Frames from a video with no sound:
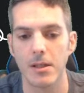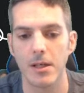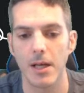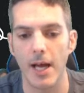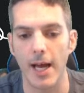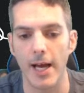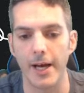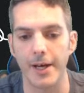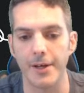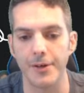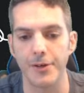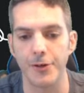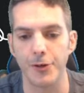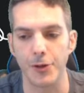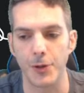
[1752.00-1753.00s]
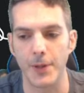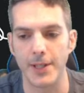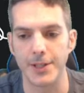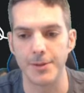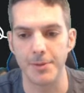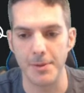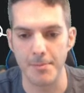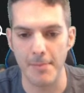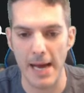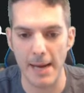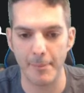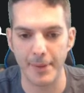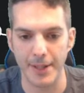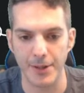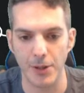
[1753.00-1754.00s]
and you're going to be
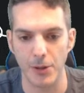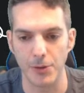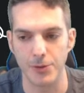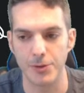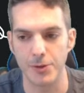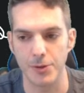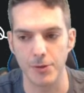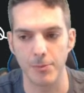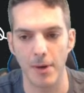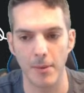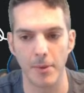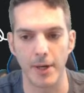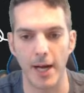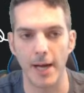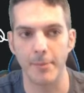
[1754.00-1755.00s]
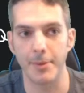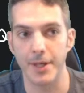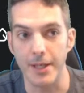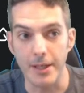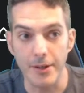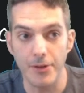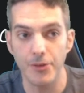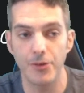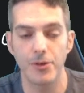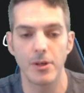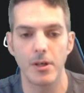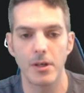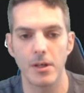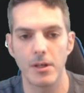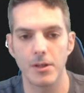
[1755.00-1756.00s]
mapping those to public IPs
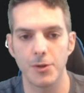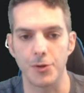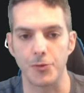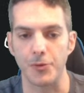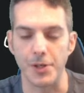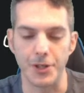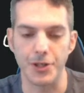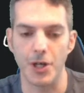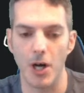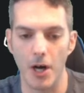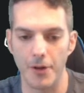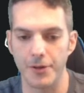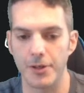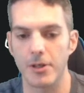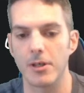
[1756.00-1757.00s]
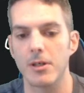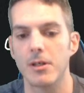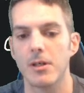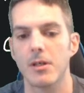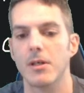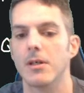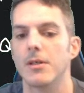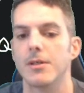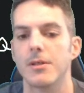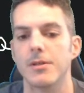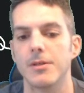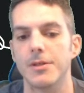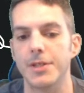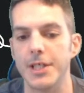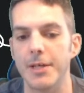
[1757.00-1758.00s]
to reach other
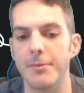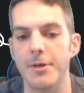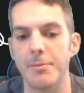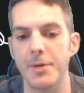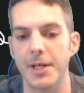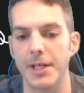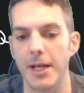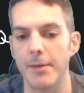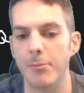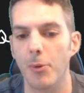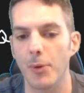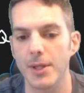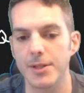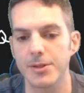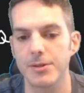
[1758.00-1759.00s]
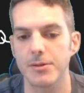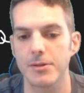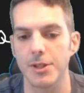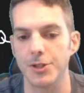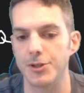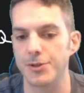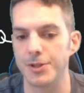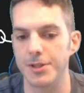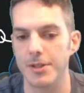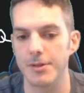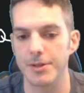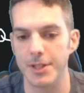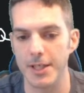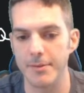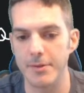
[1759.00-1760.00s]
Dmvpn endpoints in your
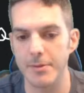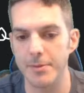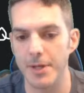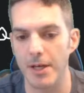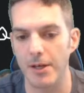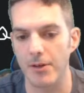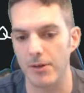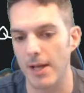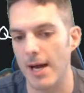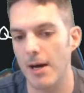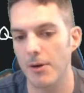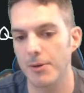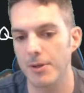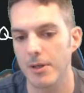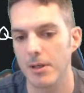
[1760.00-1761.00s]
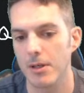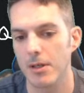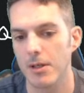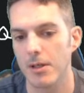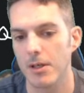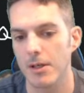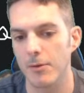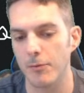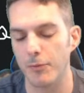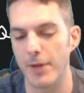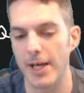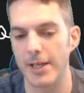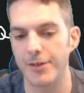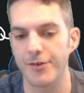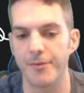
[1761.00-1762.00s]
Dmvpn cloud.
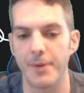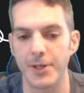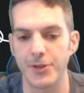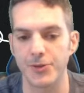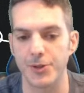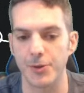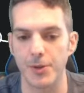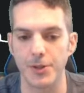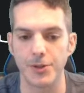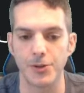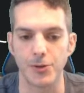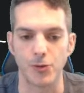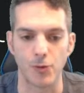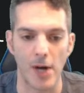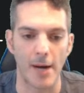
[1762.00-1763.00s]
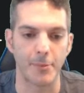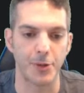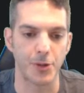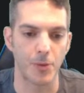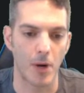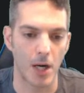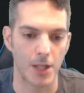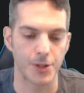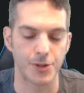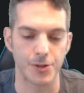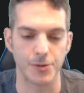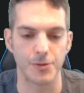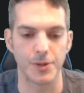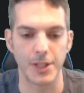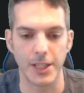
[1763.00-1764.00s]
That is eventually going to drop you
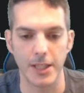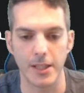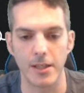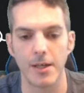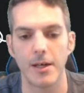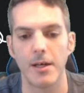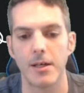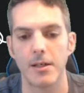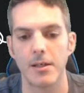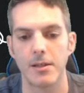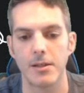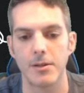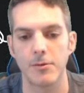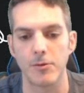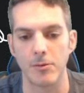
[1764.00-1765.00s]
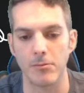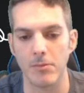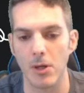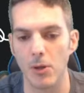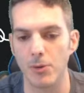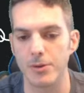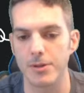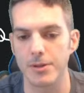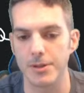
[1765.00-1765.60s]
onto the remote